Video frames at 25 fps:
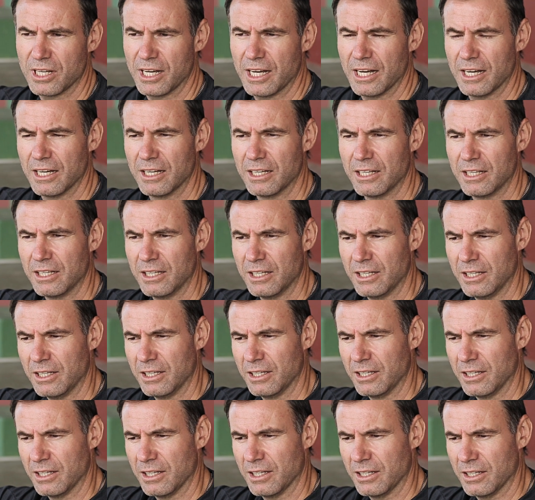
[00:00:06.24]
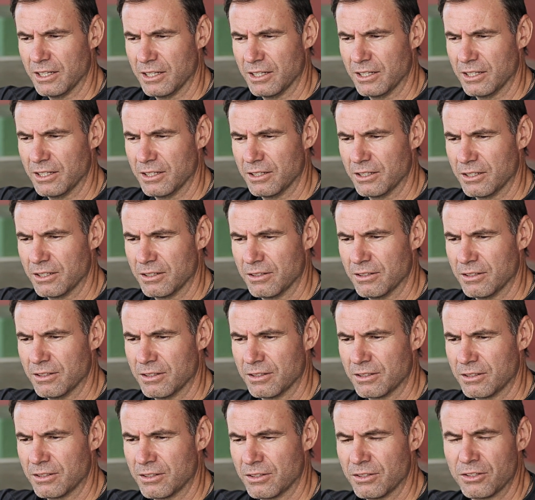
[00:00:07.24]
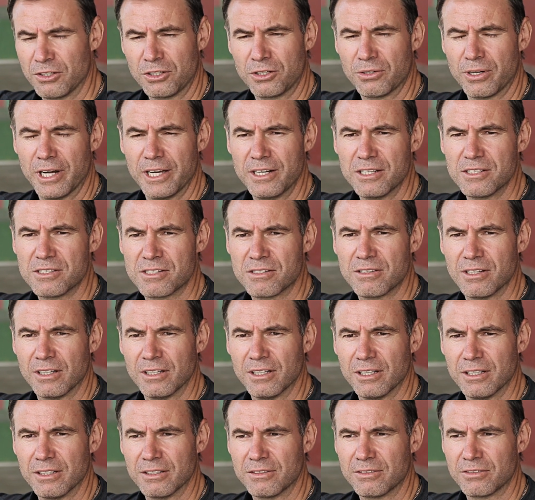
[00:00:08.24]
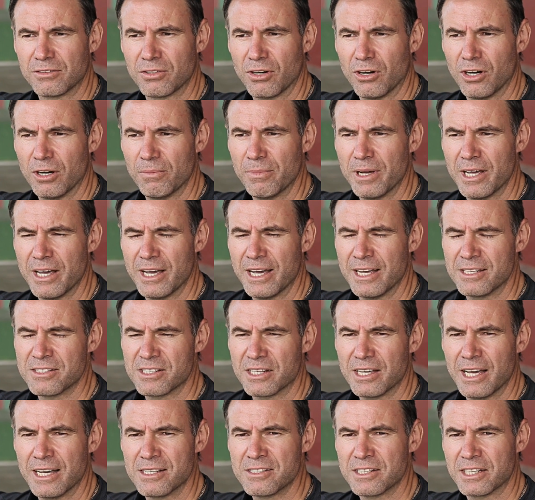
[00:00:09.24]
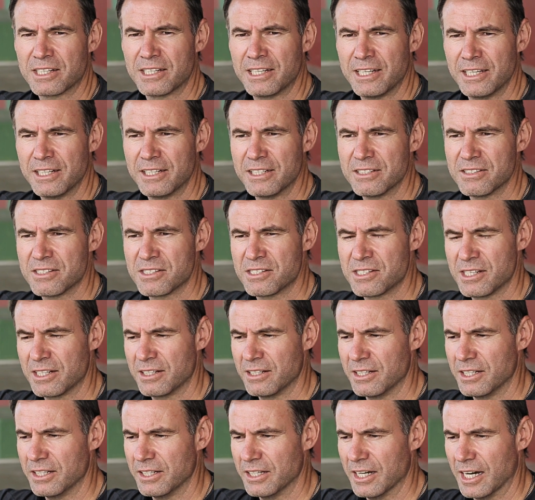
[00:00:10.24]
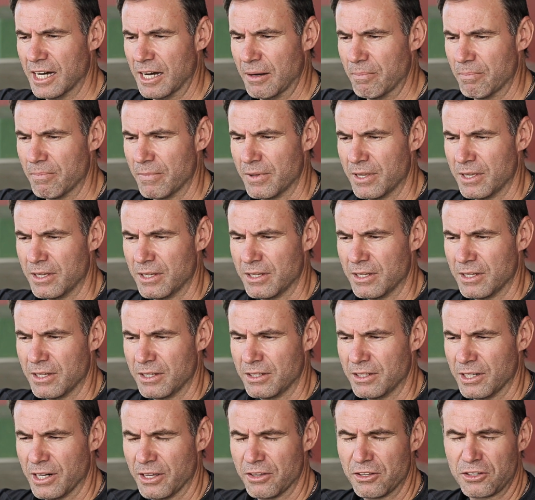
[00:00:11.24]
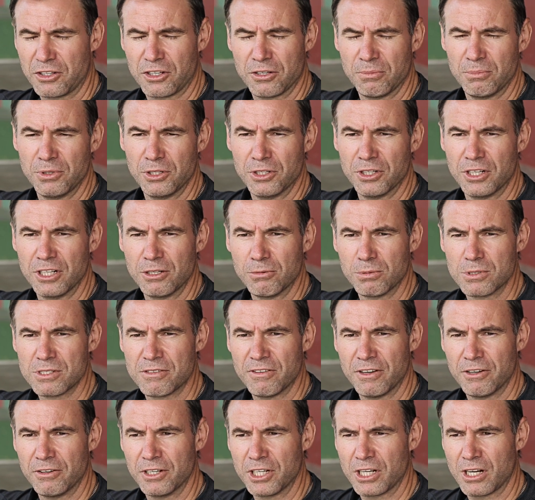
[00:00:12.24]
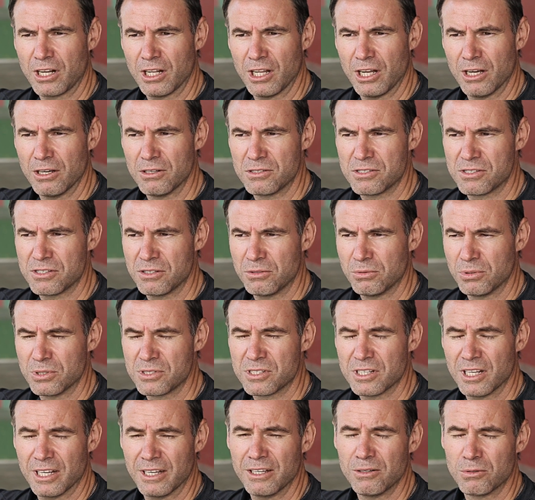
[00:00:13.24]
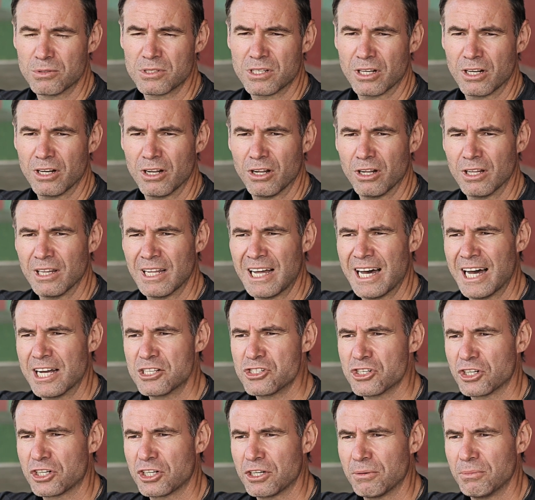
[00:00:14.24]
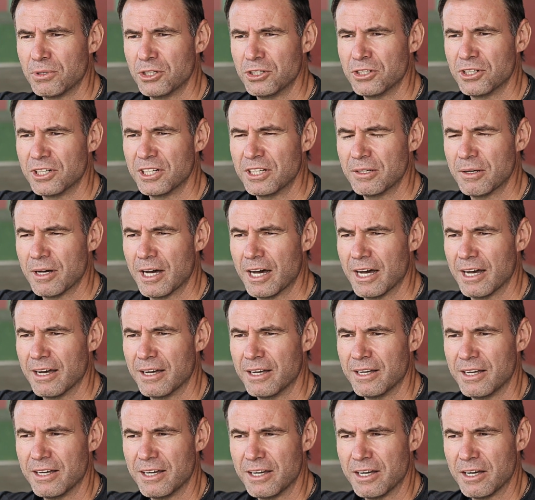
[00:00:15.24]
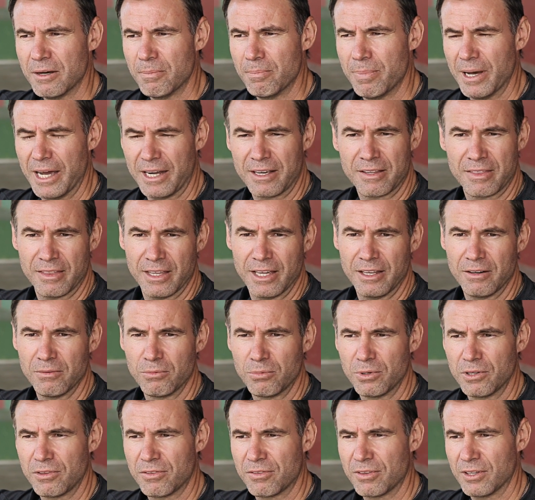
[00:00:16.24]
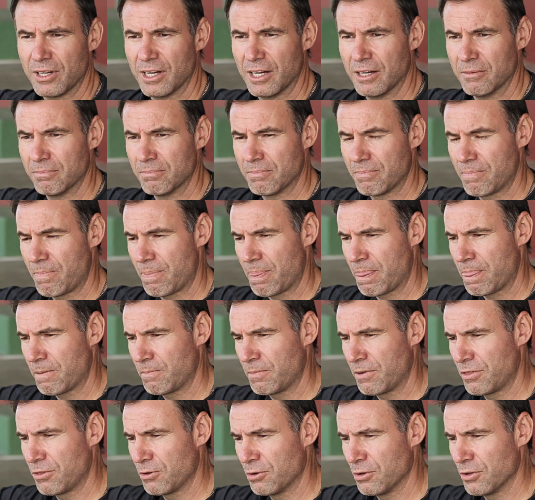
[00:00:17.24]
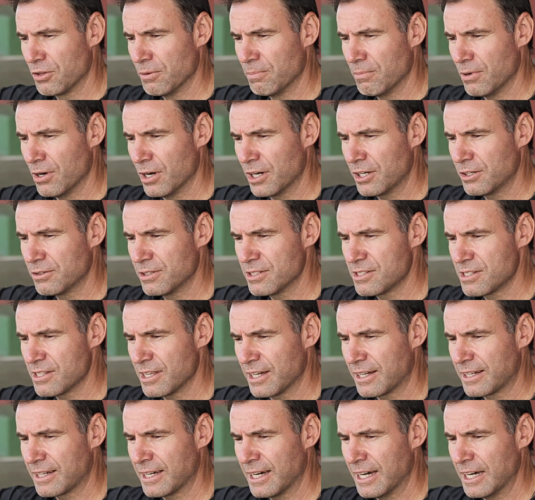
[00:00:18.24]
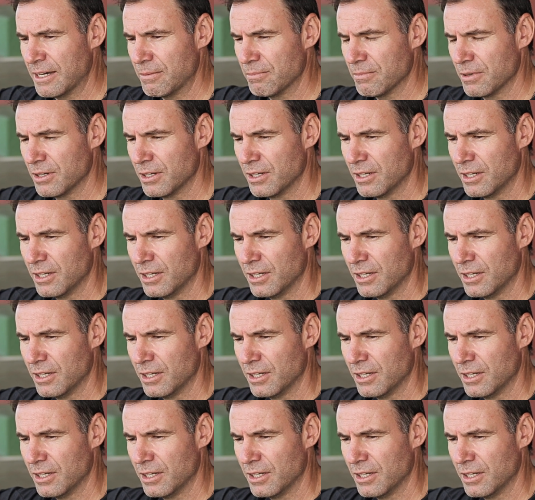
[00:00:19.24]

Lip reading: the greatest time as a kid in Sydney. The community was very close. It was a lot larger community back then with all the migrants that came